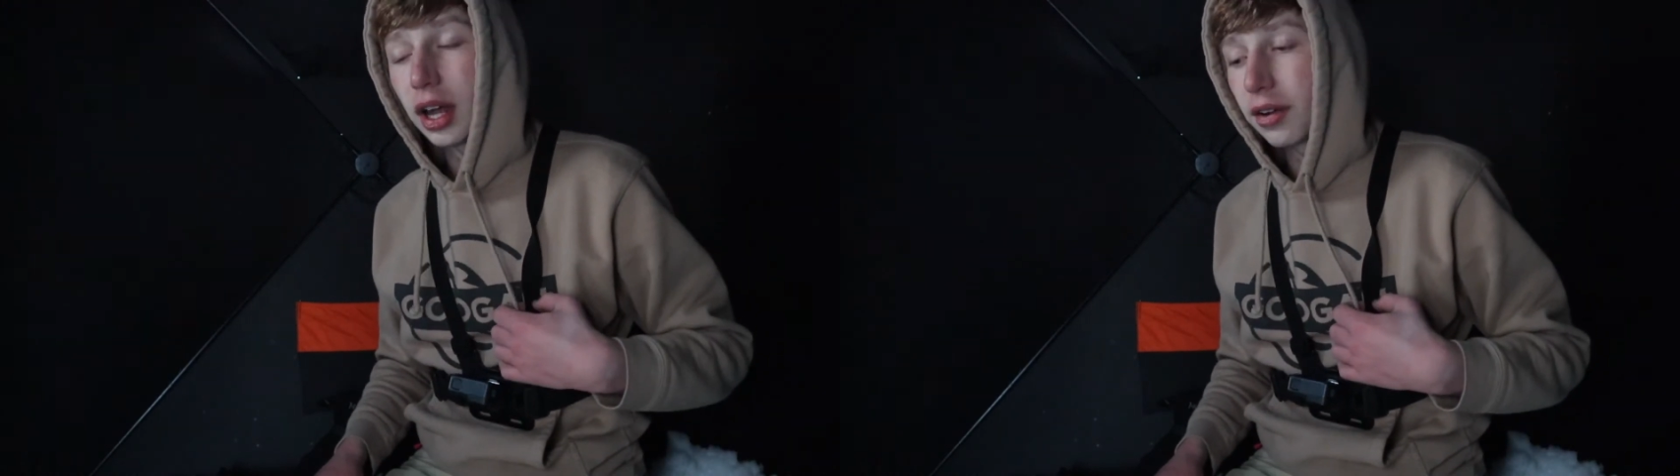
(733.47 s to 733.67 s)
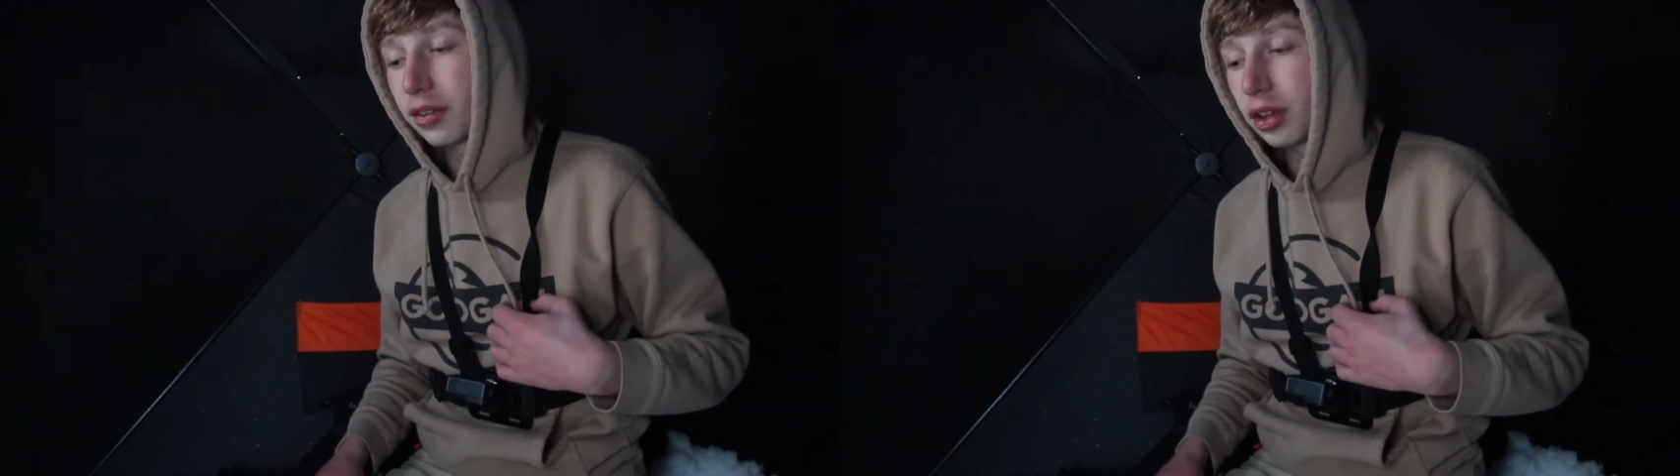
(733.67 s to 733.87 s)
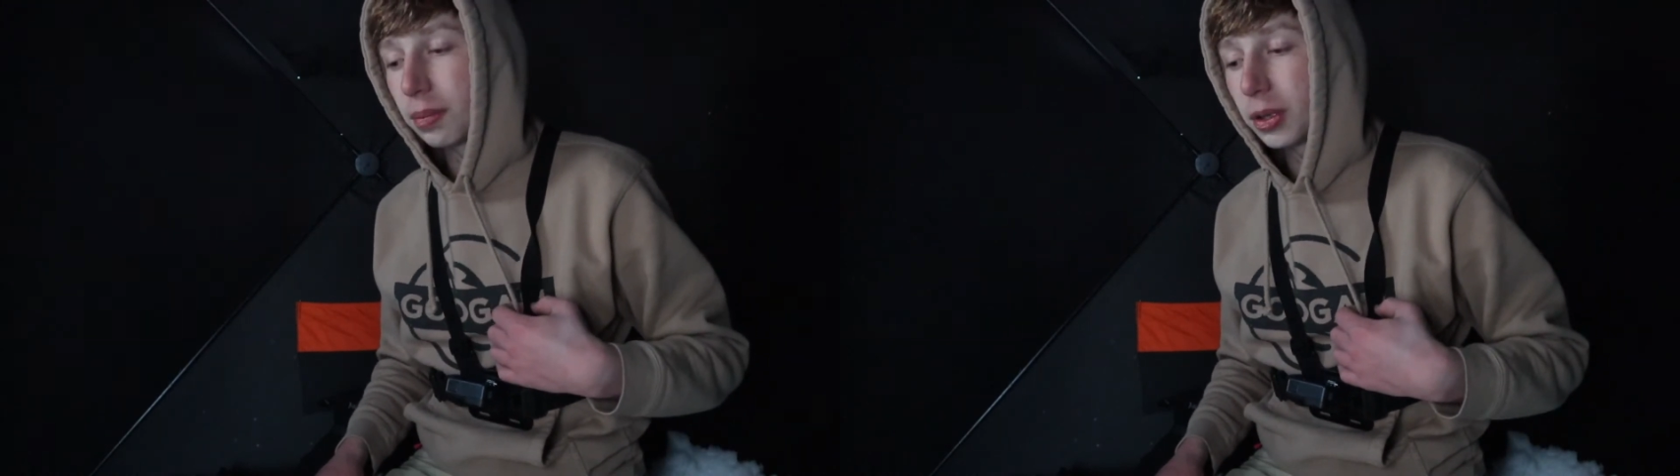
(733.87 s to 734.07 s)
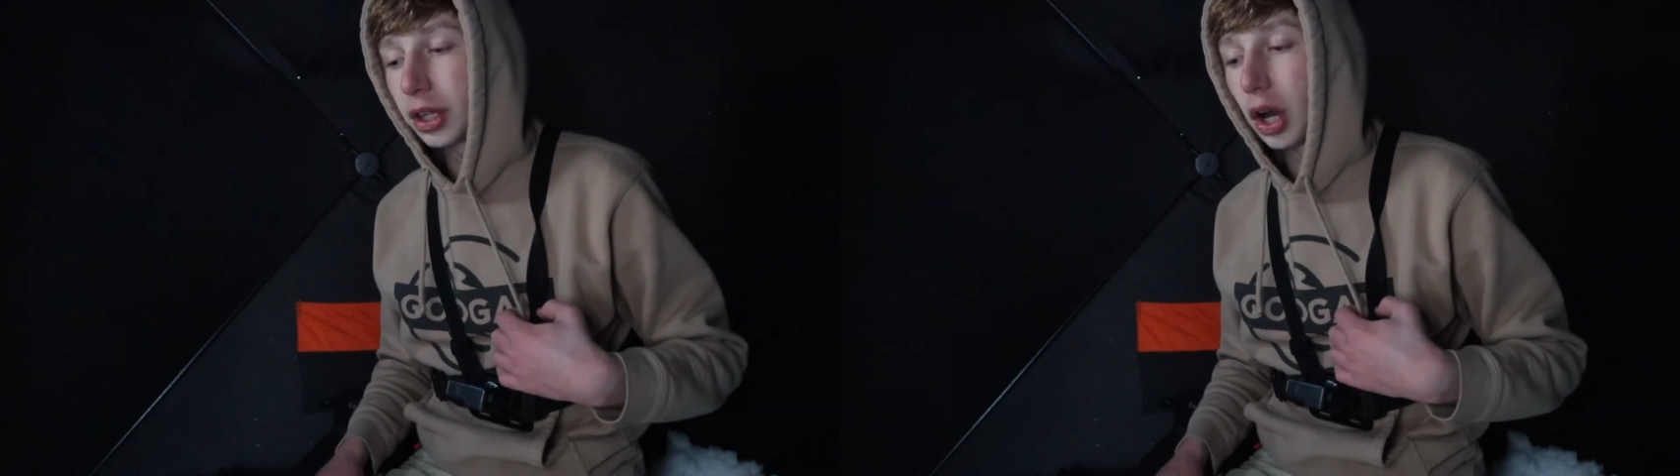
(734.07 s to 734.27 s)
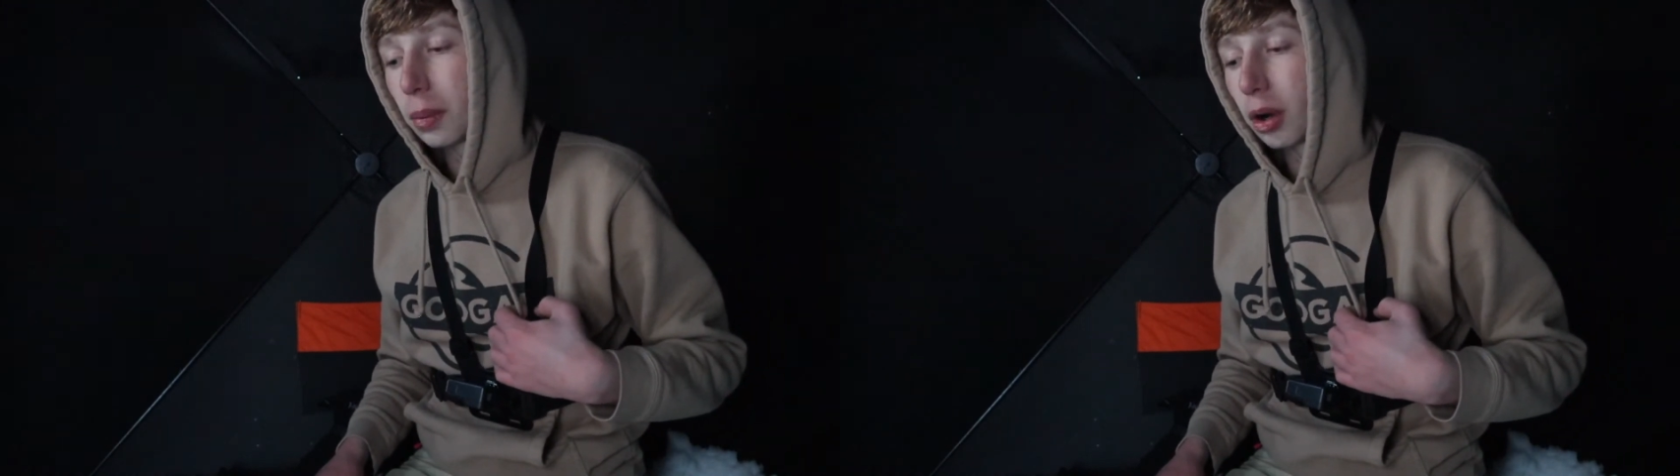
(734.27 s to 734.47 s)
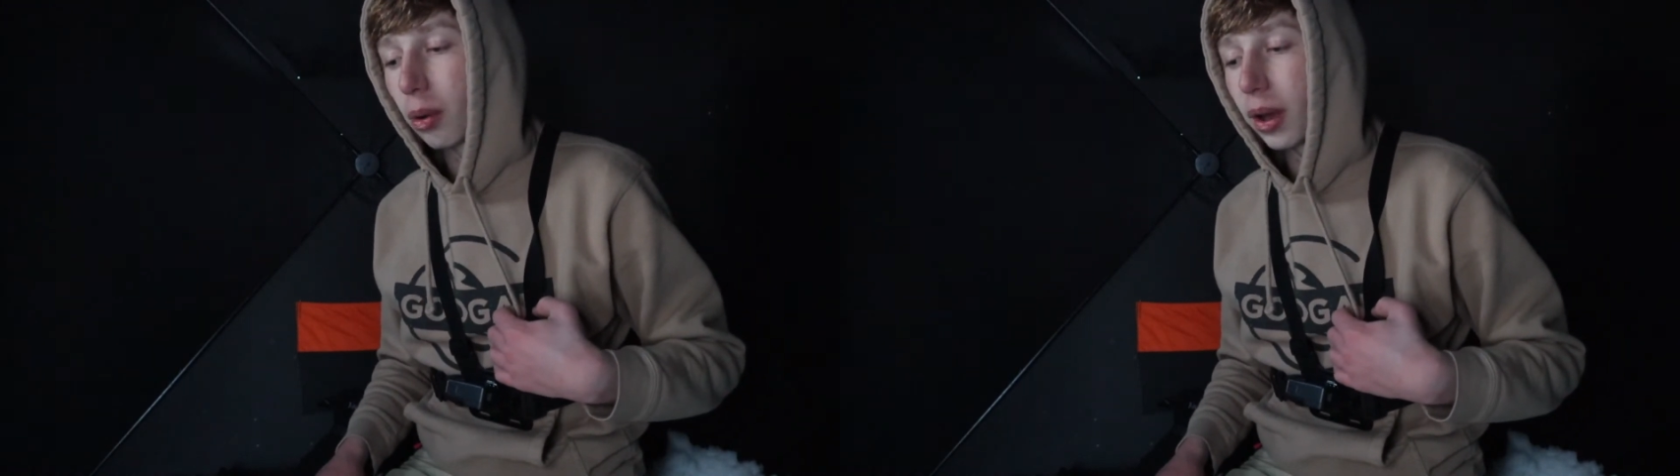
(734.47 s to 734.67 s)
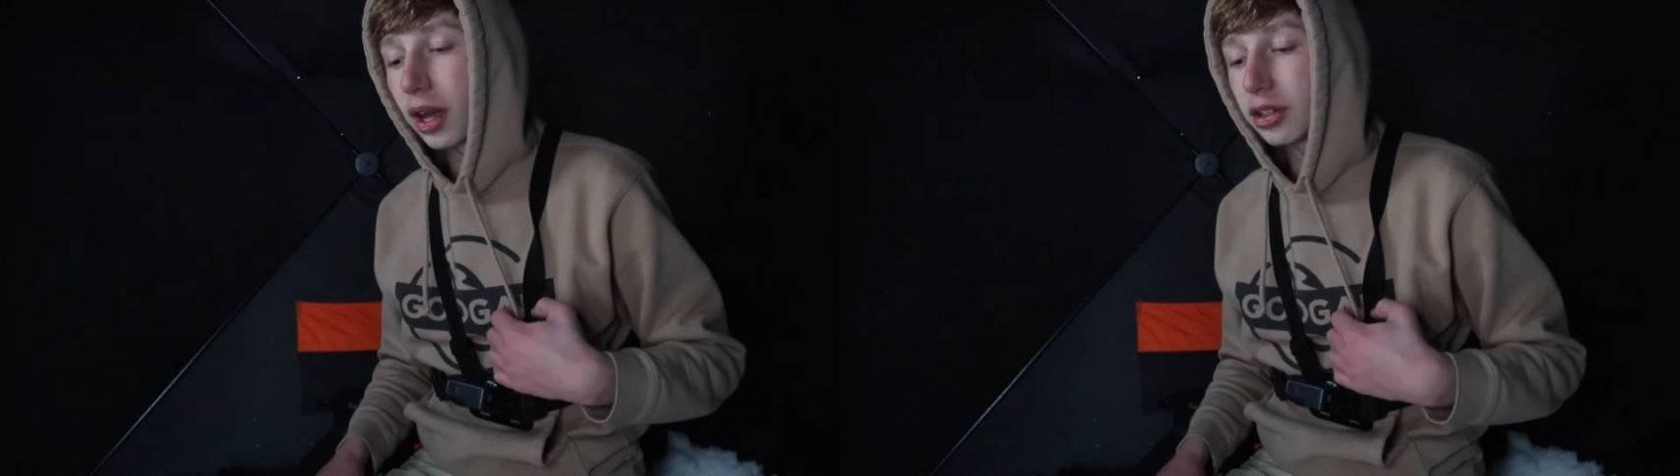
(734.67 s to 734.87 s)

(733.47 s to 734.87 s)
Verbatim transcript: I never really put the GoPro away.